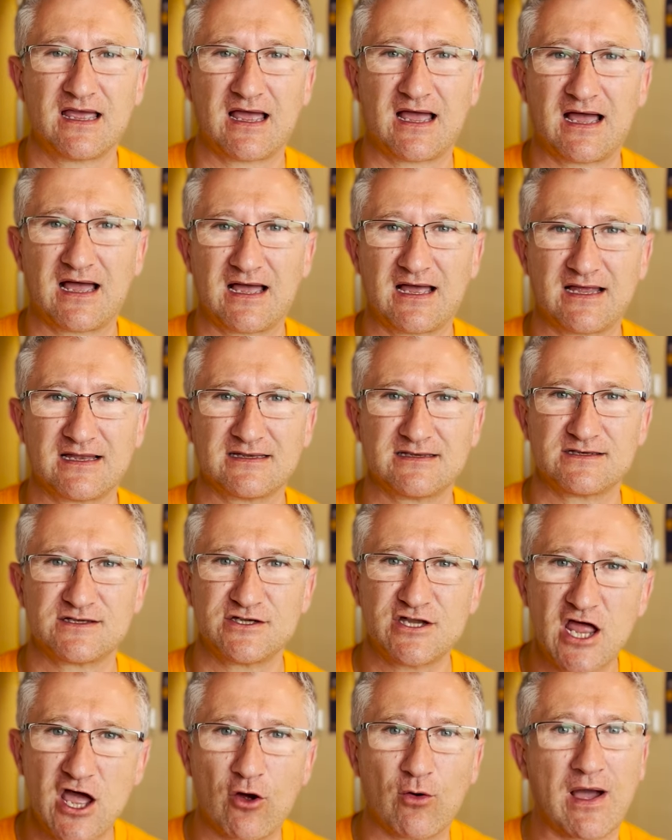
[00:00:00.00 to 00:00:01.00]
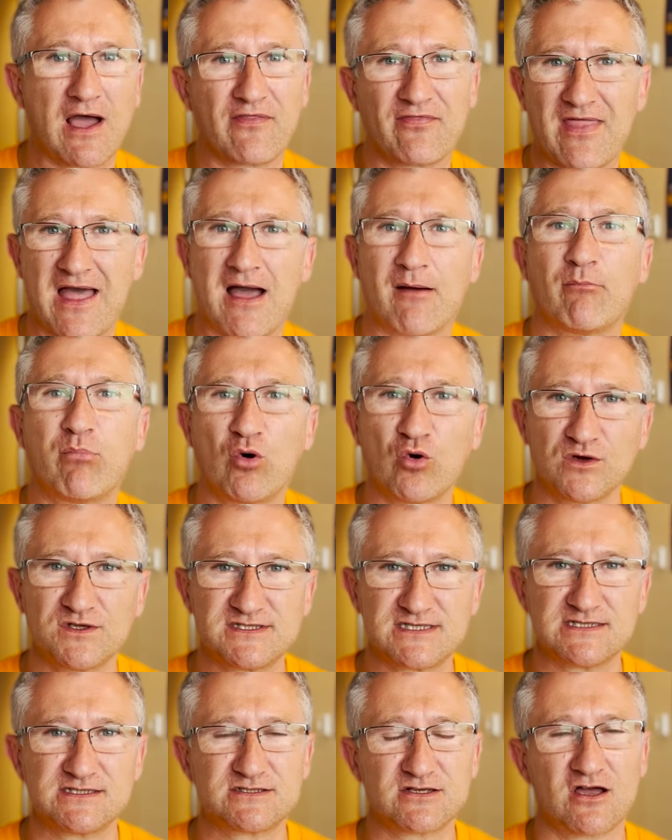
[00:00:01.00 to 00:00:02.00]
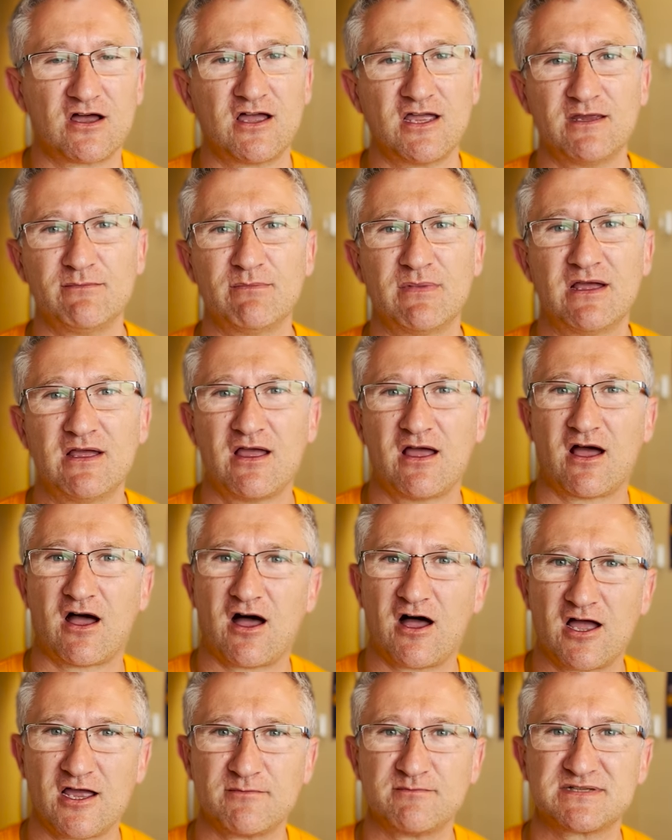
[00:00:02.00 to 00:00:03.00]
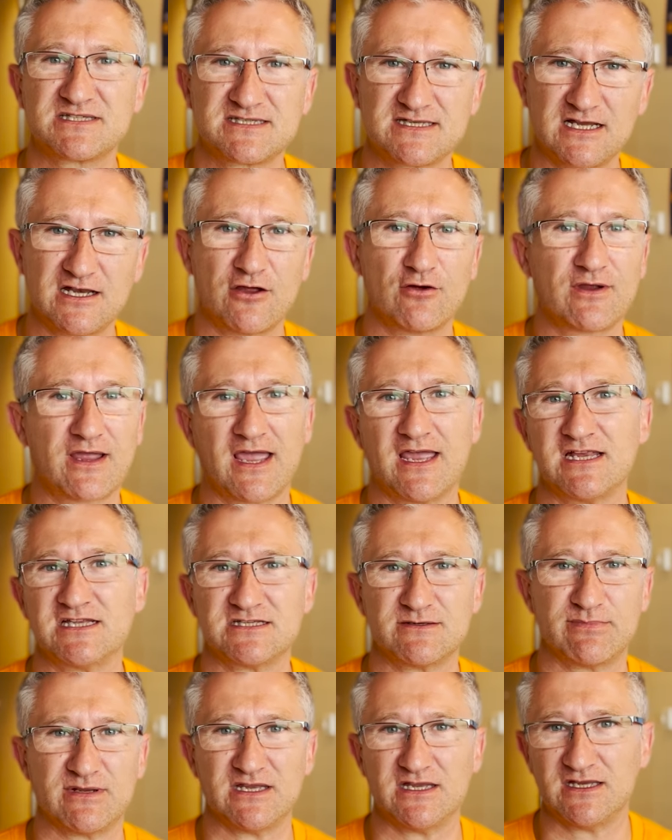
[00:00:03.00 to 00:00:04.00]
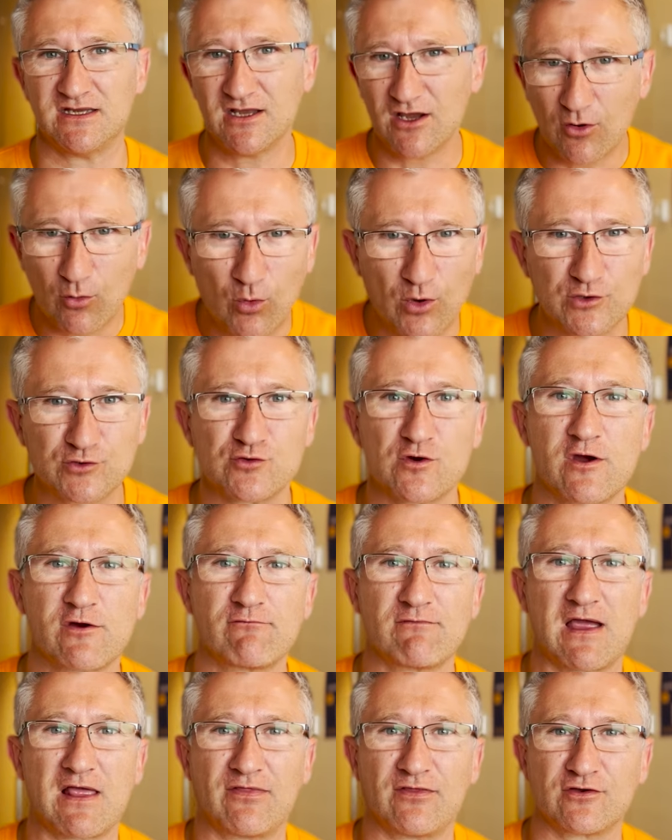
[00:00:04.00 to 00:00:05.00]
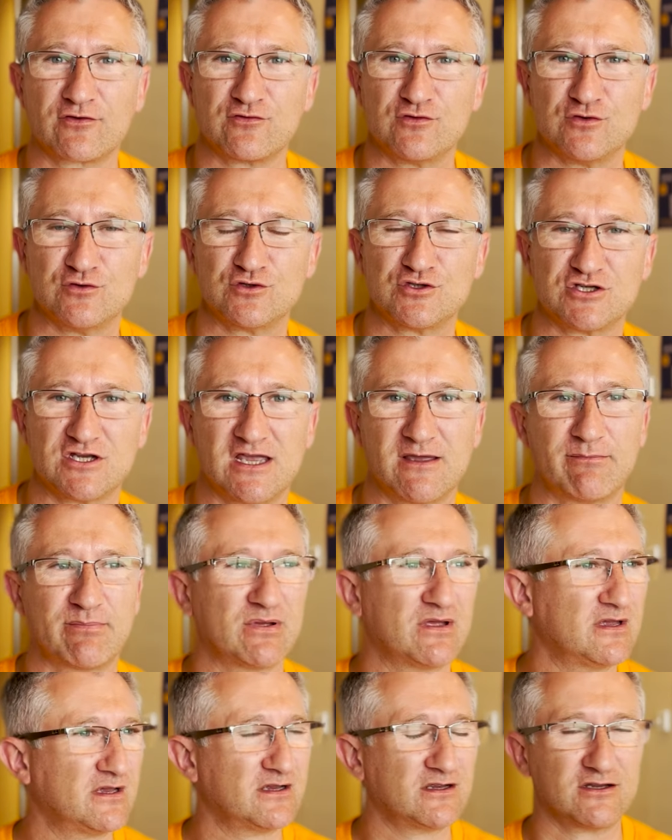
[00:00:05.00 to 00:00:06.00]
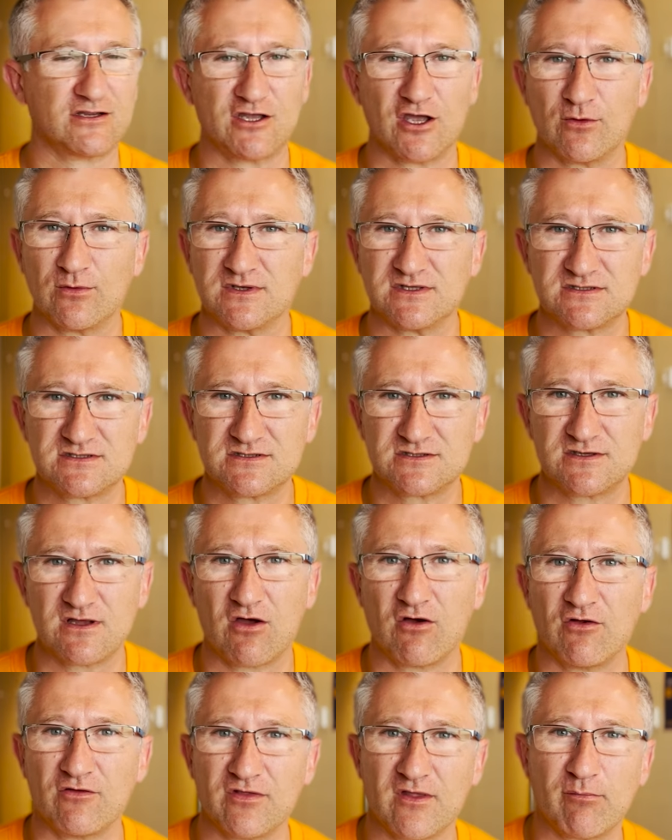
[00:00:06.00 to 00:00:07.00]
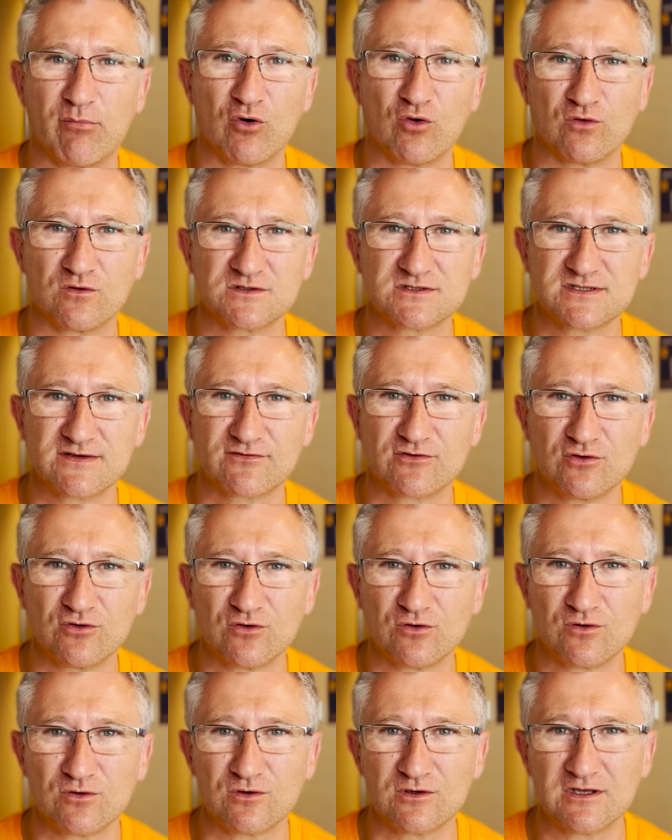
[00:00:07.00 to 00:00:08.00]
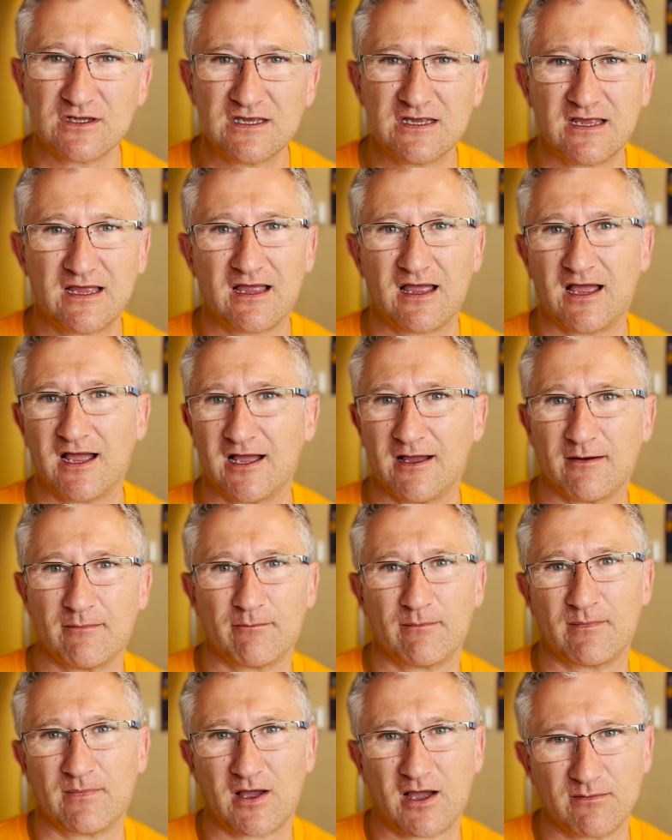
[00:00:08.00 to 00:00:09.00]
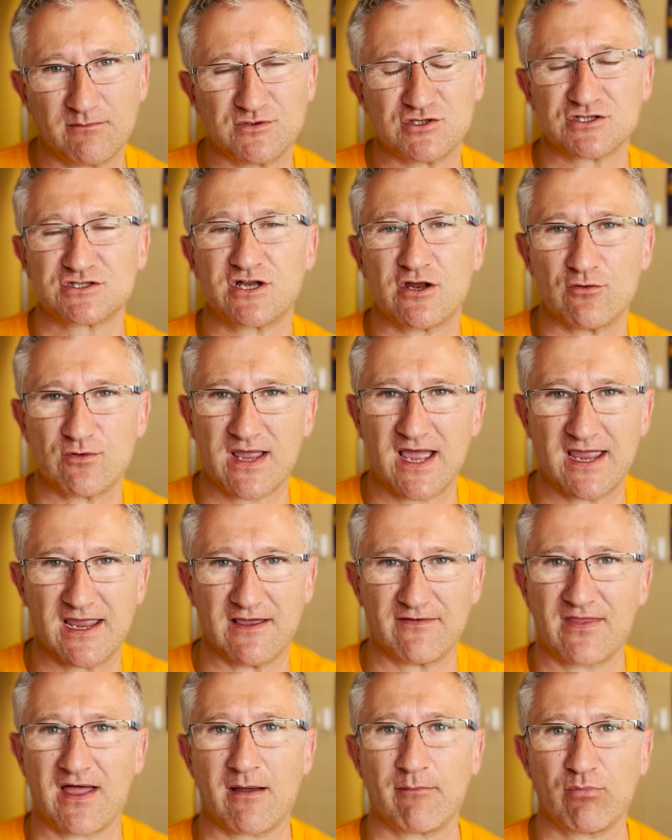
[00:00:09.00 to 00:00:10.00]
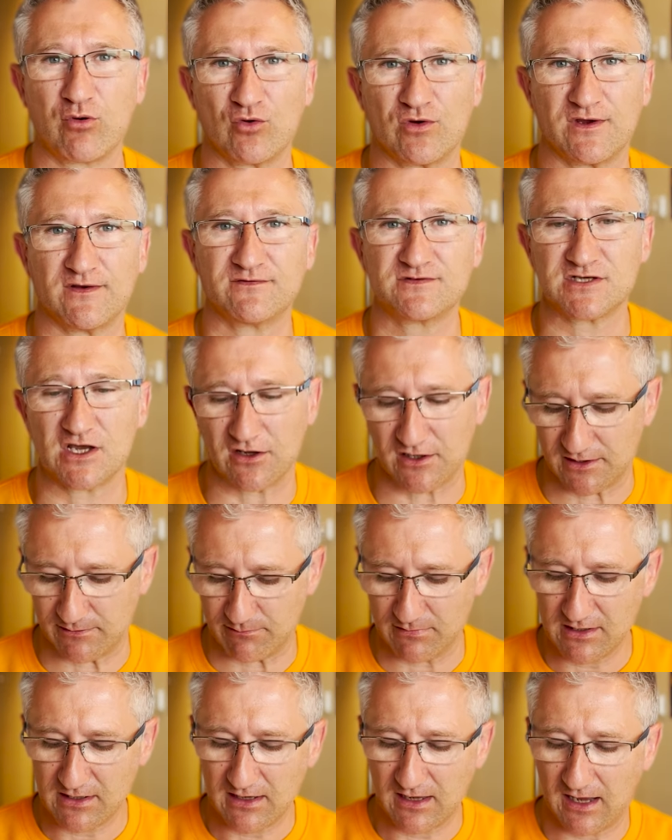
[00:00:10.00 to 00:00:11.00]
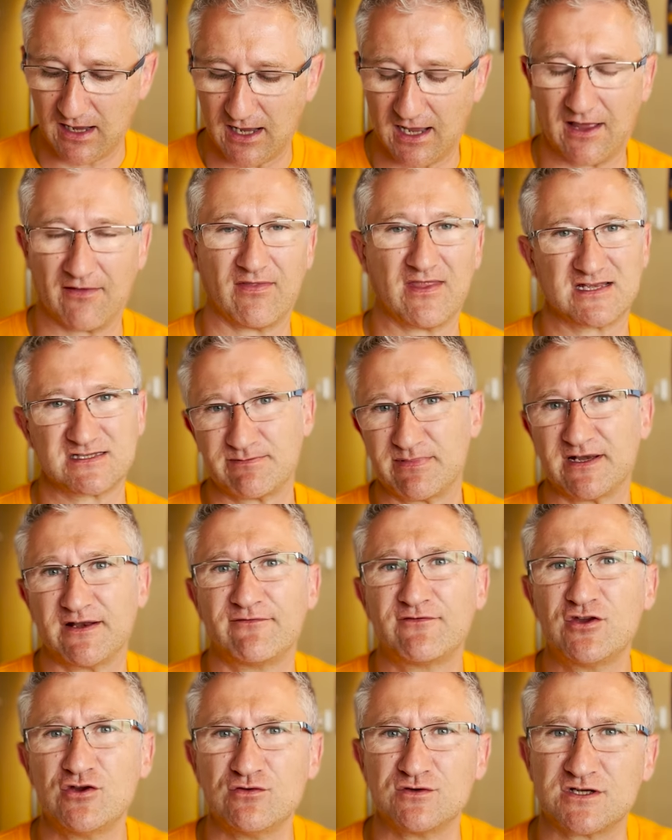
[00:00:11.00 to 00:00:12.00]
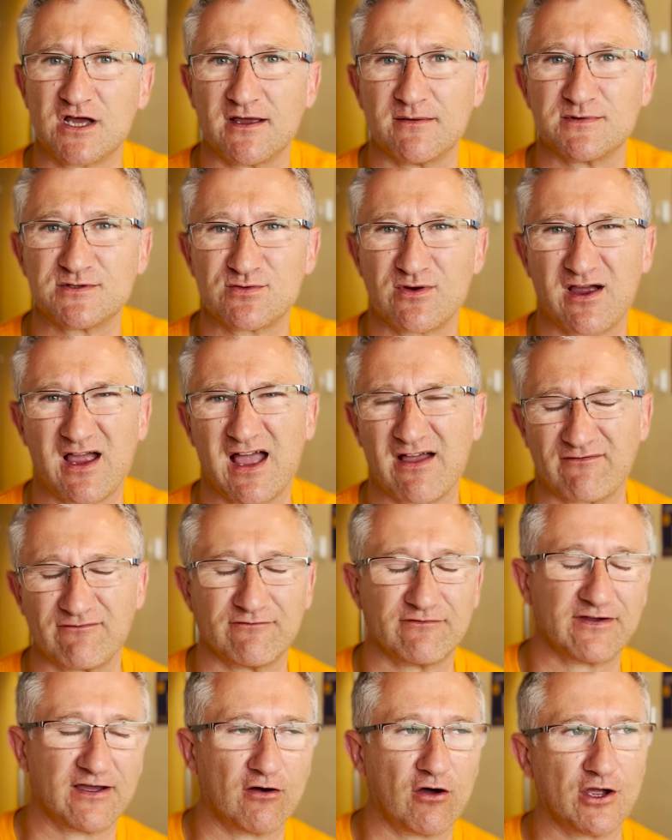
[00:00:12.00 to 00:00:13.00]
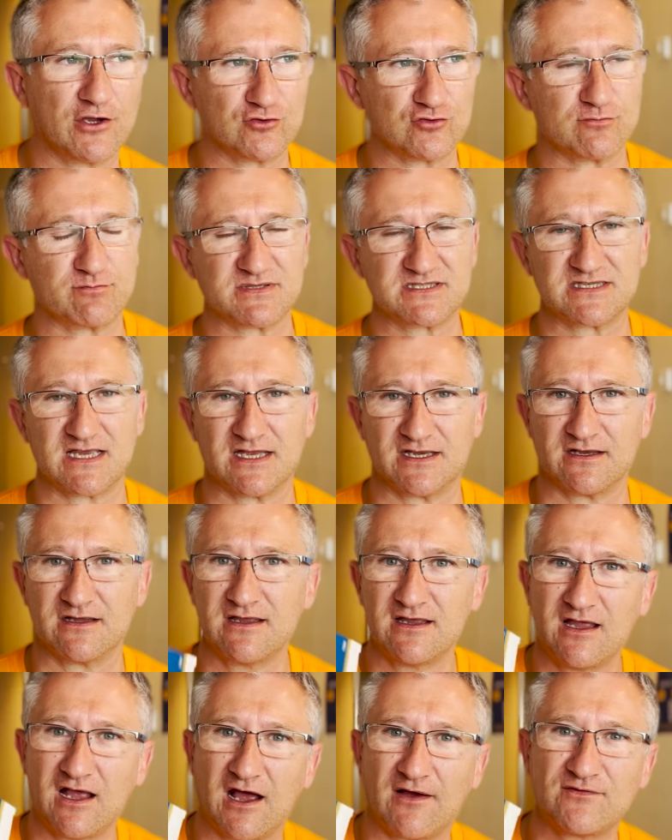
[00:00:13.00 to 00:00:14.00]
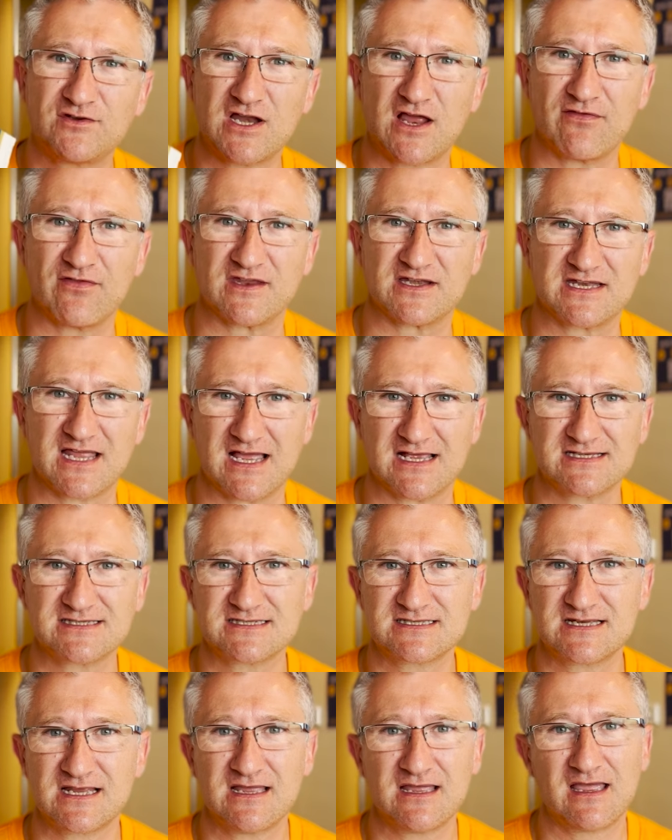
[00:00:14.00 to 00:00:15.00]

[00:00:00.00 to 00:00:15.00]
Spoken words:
and know at that point in time I'm still okay to be wandering around the cruise ship, going on the ports of call. I'm just okay at that point of time. And there's been a few times where I haven't felt 100%. I've done the test